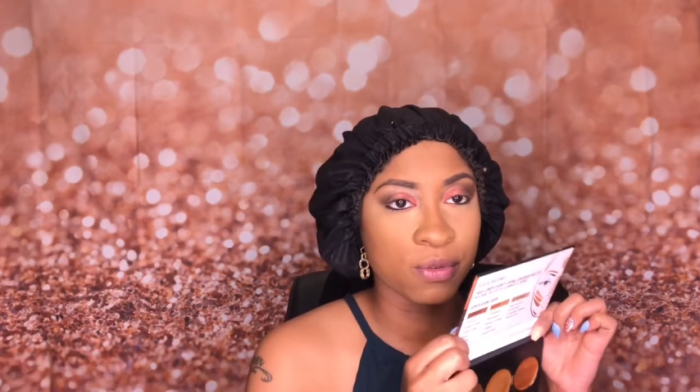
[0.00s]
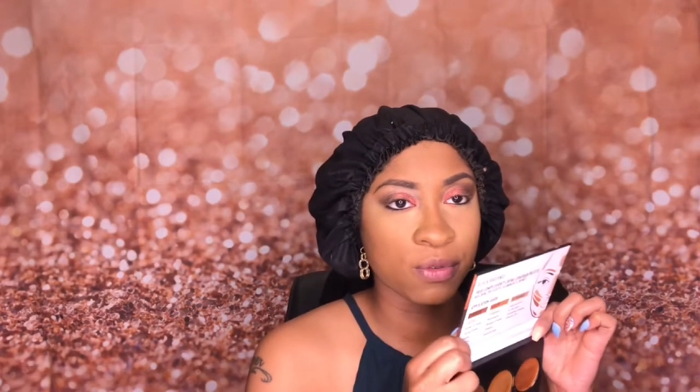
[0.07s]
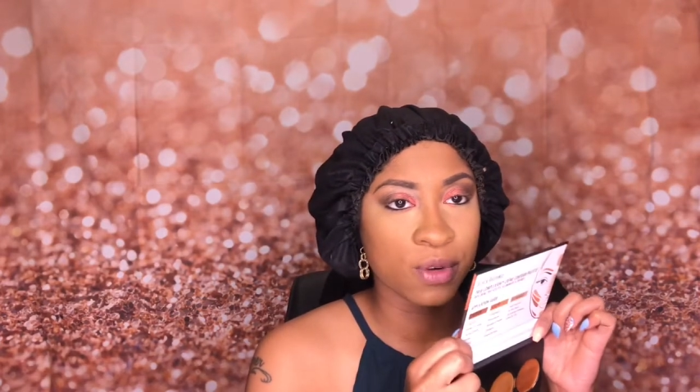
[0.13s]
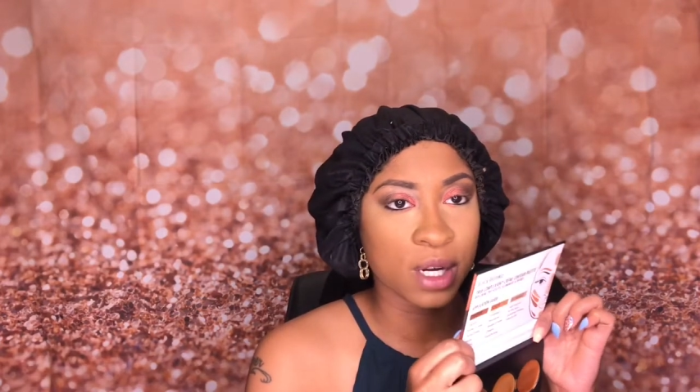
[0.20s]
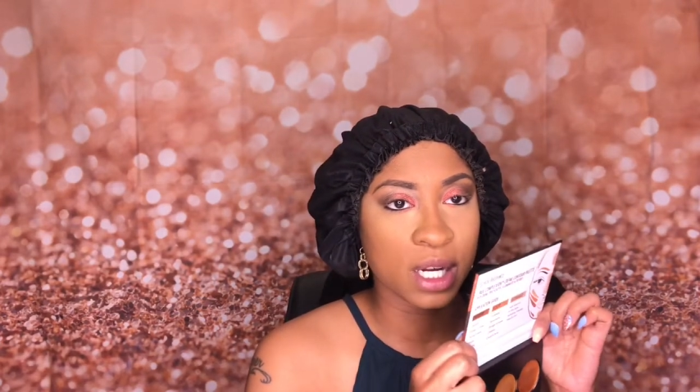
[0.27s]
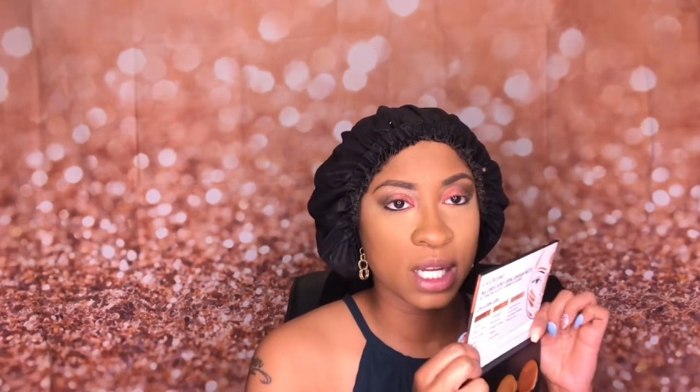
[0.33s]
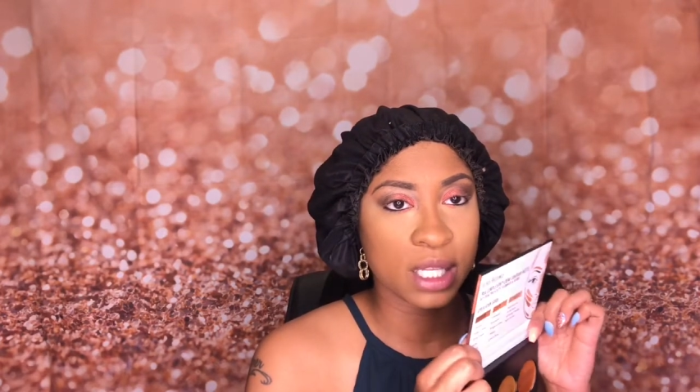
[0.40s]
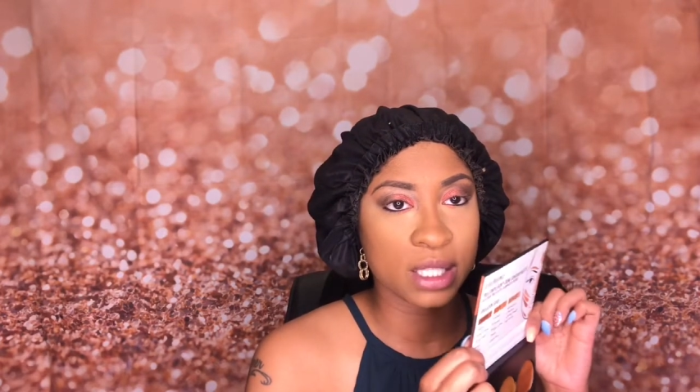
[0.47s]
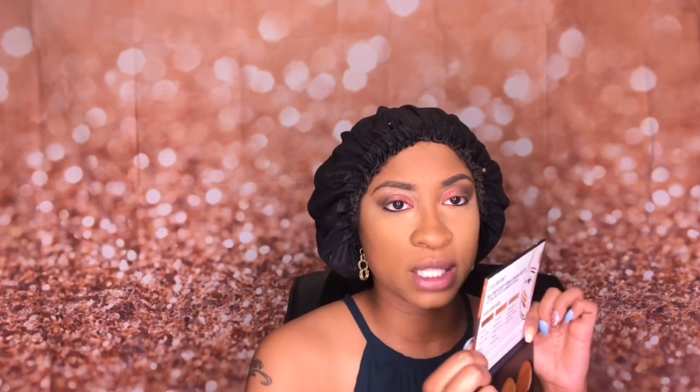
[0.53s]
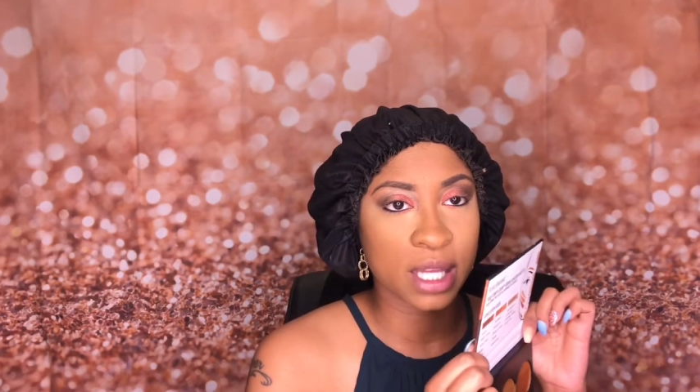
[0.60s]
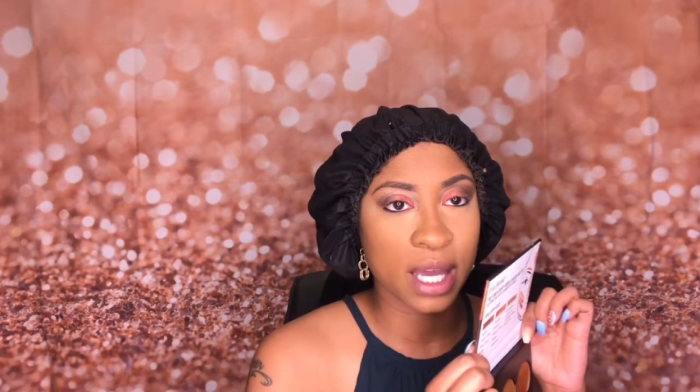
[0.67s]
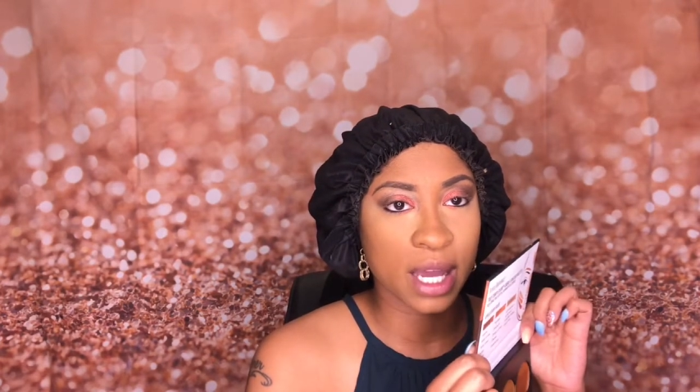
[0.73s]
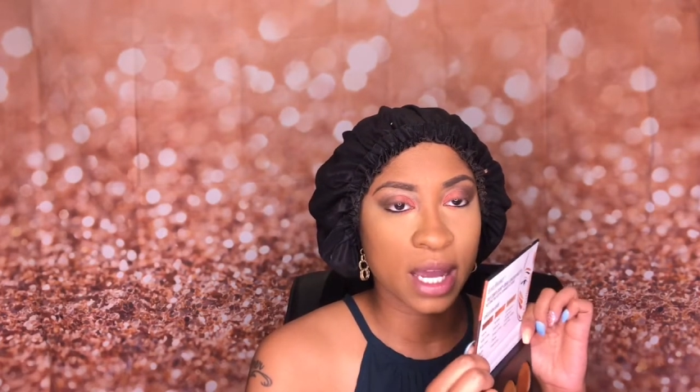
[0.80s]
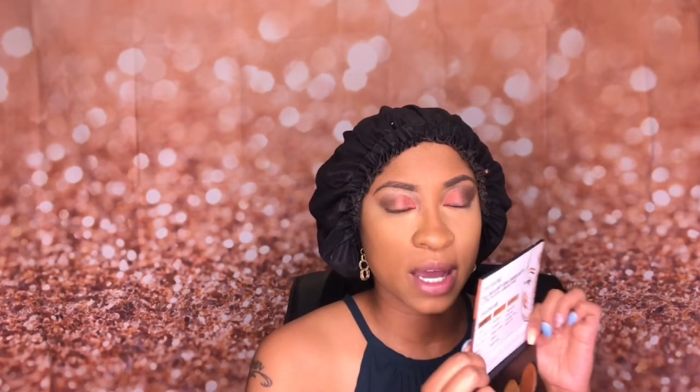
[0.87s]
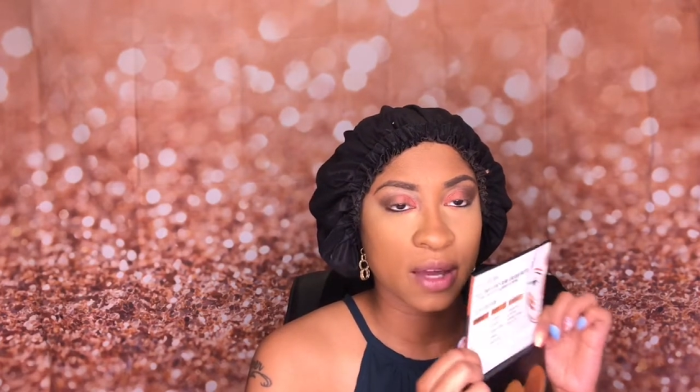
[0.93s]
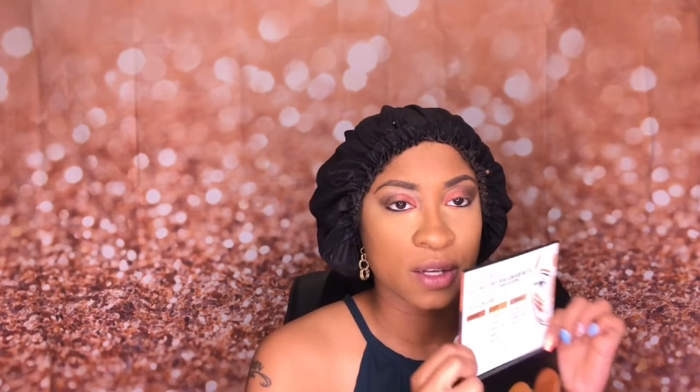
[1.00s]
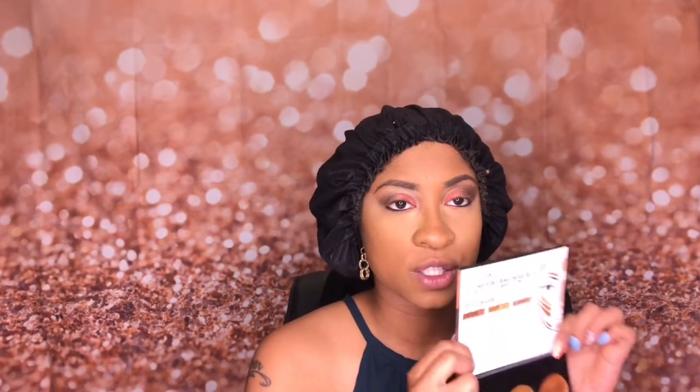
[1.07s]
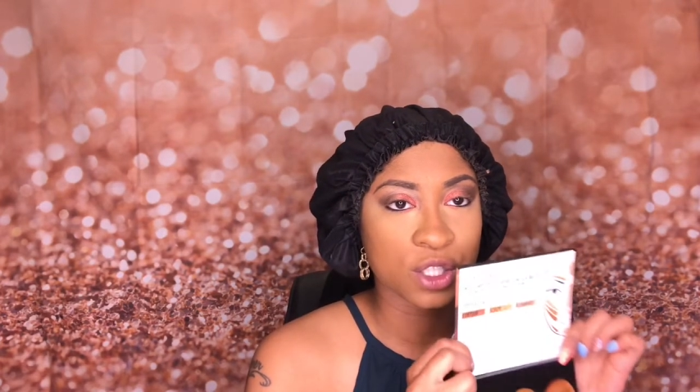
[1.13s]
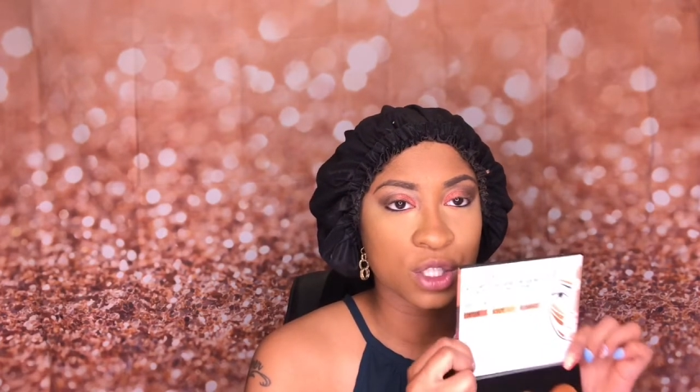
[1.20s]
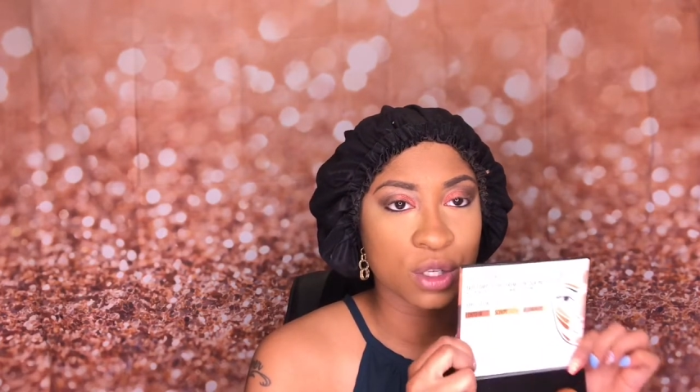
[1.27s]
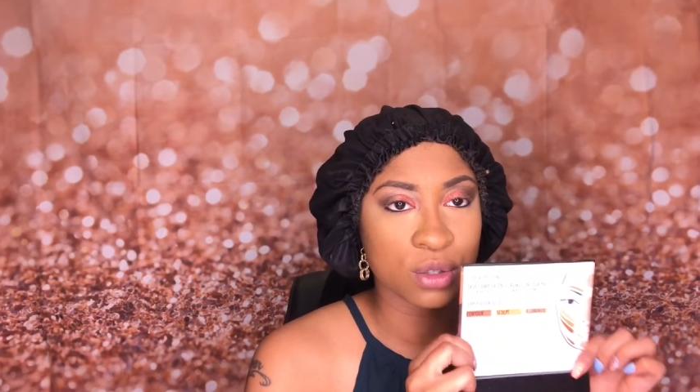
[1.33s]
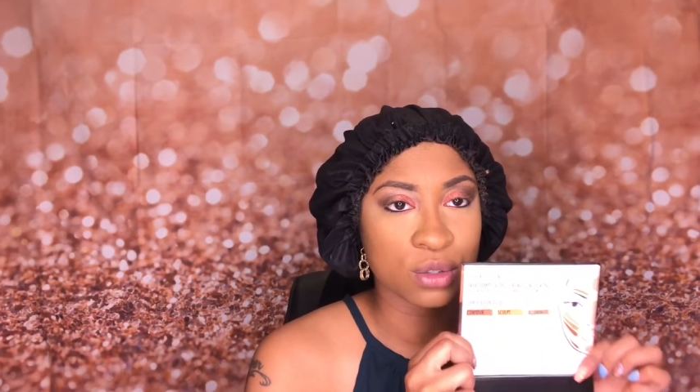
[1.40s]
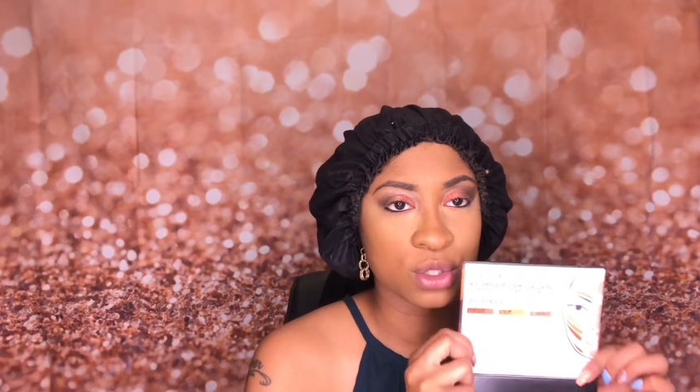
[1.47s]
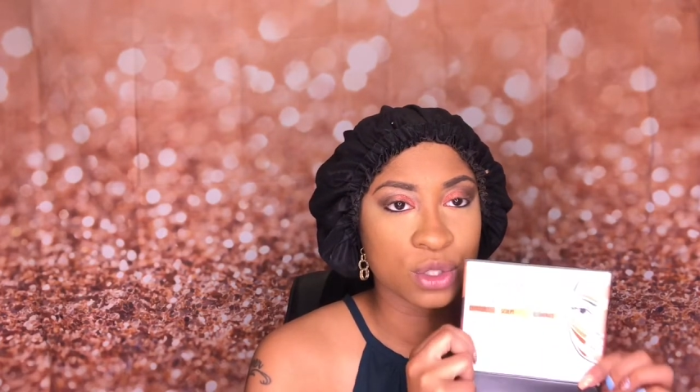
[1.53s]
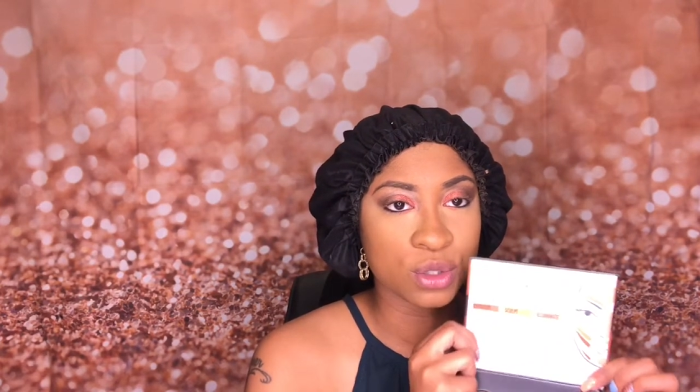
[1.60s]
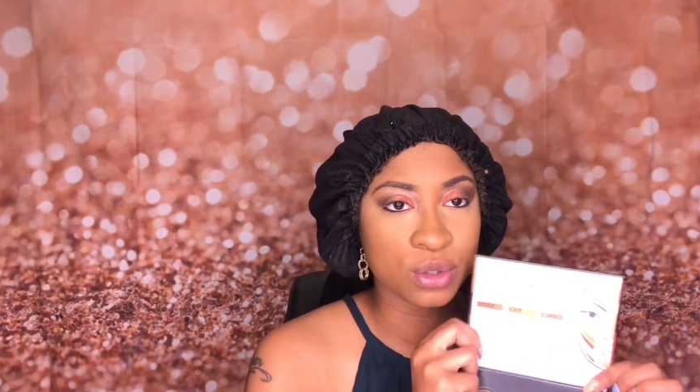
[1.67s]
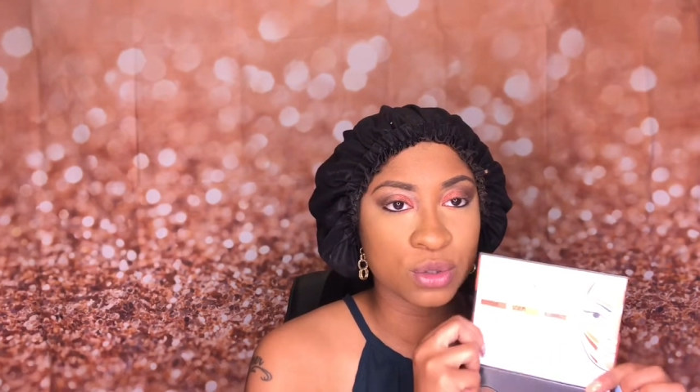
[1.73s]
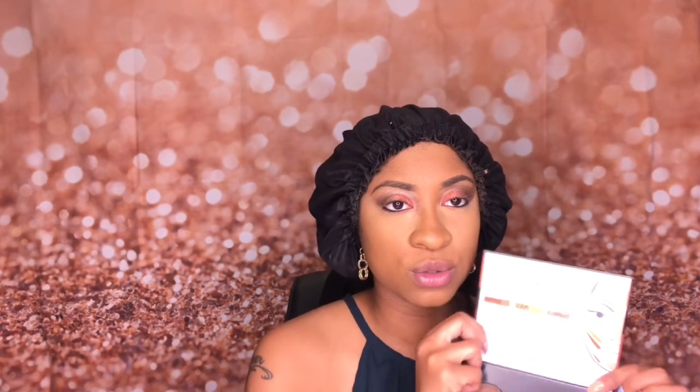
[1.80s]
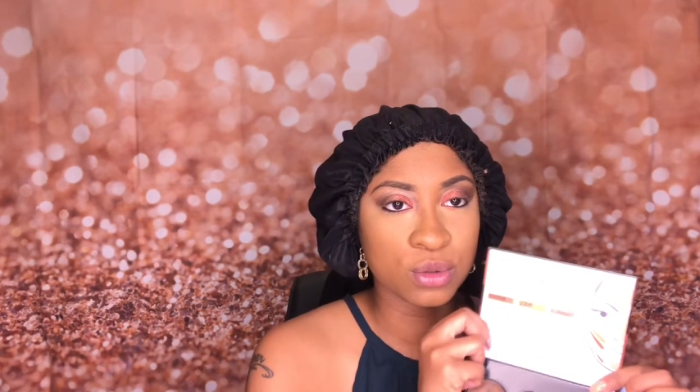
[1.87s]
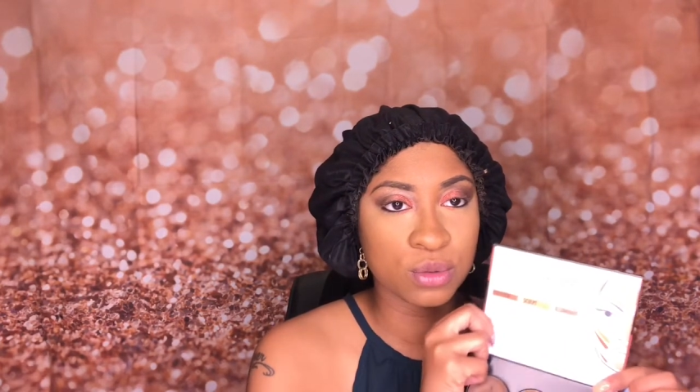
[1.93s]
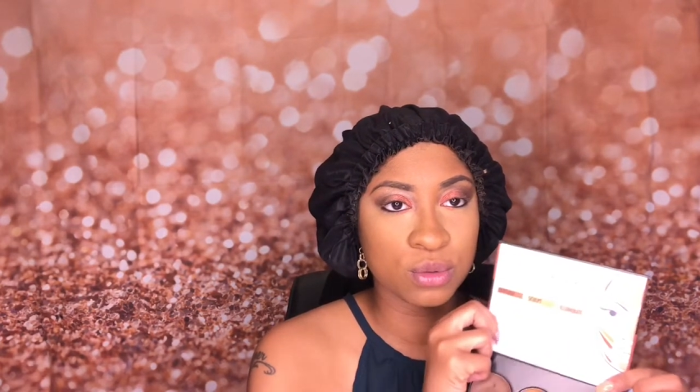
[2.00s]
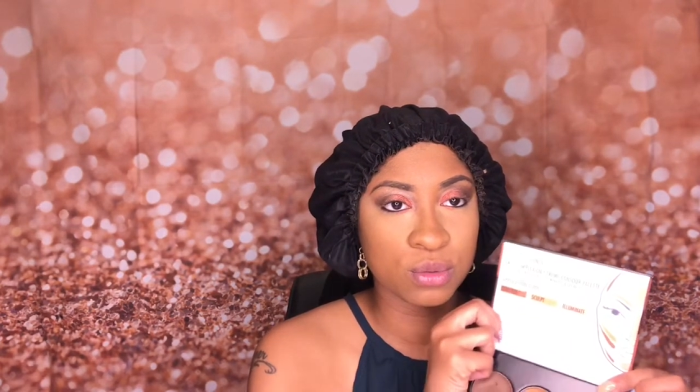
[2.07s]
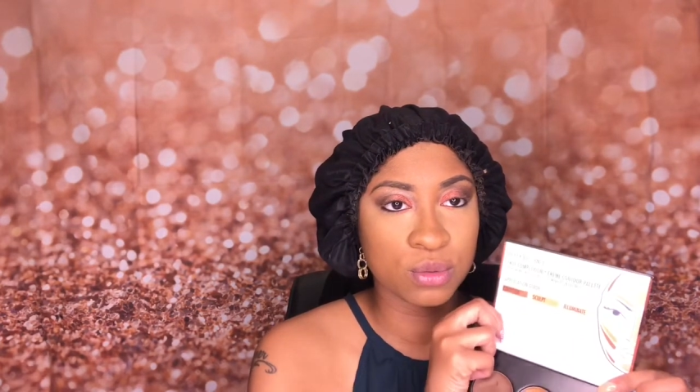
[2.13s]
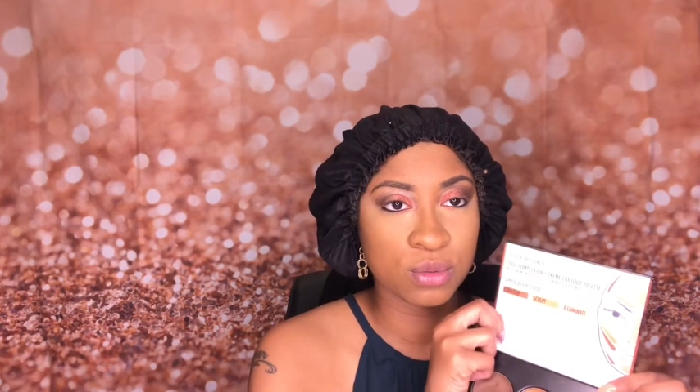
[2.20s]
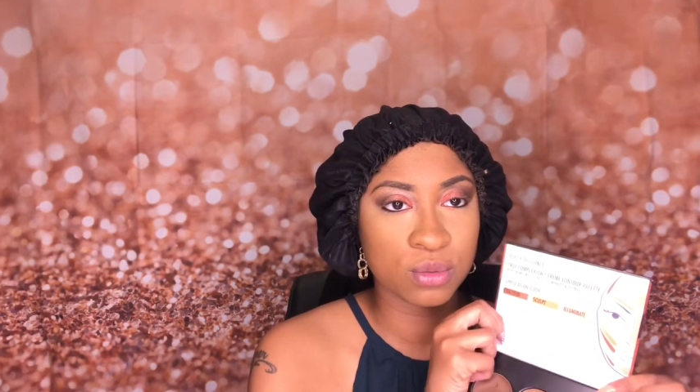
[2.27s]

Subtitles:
front that kind of shows you